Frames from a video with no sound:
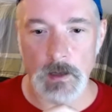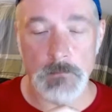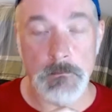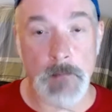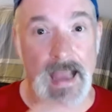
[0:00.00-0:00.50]

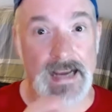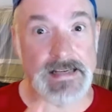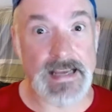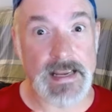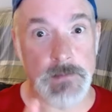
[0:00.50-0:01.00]

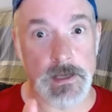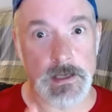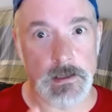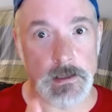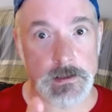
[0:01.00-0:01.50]
Macadamia
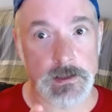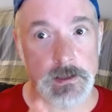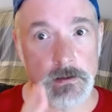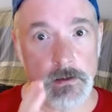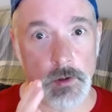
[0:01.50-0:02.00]
nuts,
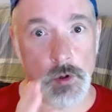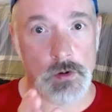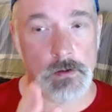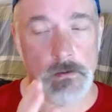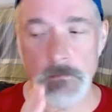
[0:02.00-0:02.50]

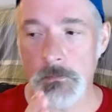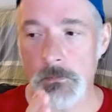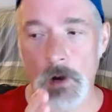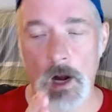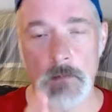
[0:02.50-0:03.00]

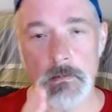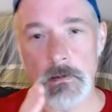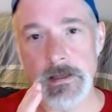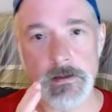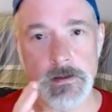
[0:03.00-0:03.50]

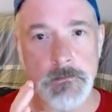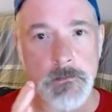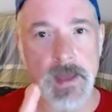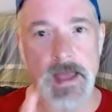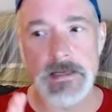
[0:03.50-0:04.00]
probably the
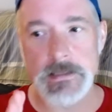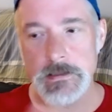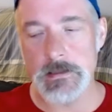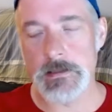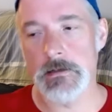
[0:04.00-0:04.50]

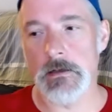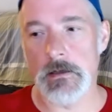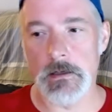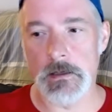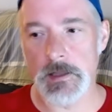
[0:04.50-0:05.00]
best
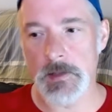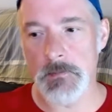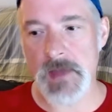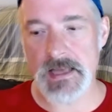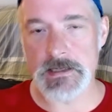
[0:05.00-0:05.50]

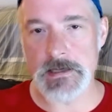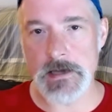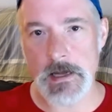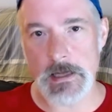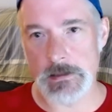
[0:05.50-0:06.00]

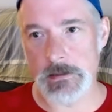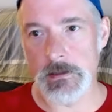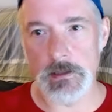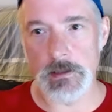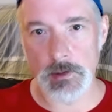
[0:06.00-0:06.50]
nut
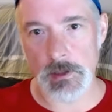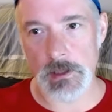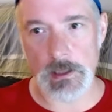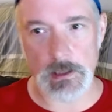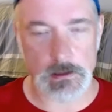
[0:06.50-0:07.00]
that you can
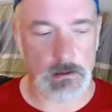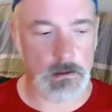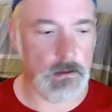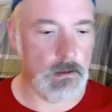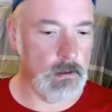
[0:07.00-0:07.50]
eat,
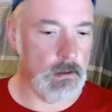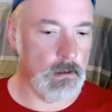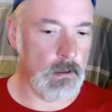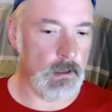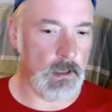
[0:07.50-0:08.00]

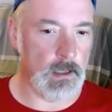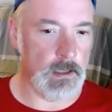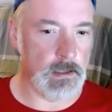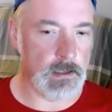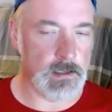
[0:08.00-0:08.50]

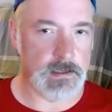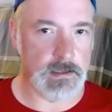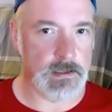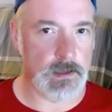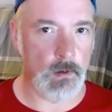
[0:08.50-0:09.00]
because it's
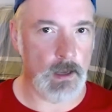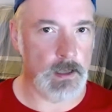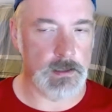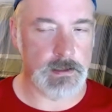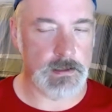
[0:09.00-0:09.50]

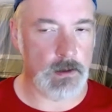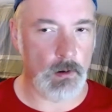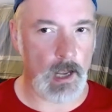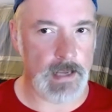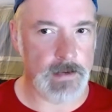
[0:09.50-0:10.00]
so
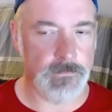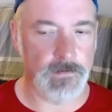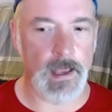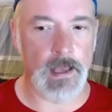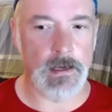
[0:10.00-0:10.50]
high in
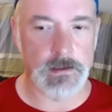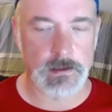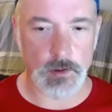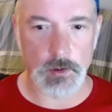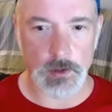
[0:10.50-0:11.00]
fat. It's
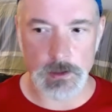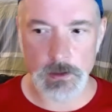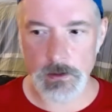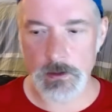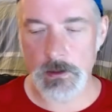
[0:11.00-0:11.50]
good.
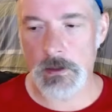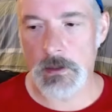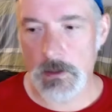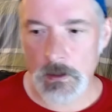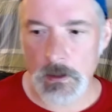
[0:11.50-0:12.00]

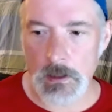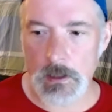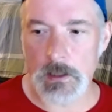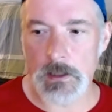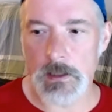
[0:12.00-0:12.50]
It's
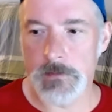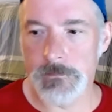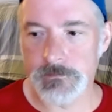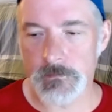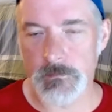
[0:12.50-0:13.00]
a
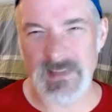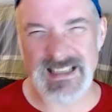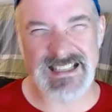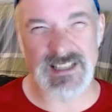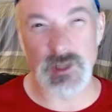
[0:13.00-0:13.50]

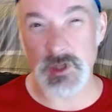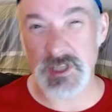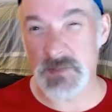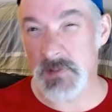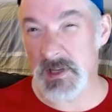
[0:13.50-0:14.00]
little
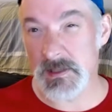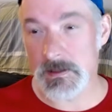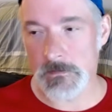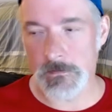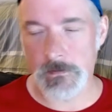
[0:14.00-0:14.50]

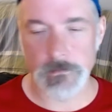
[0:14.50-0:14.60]
expensive.